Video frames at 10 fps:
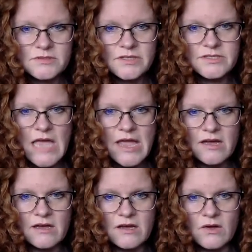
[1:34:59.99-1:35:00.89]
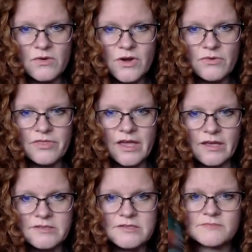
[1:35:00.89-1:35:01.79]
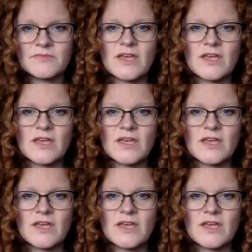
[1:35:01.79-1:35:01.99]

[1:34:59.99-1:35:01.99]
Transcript: It's like, oh, no thanks.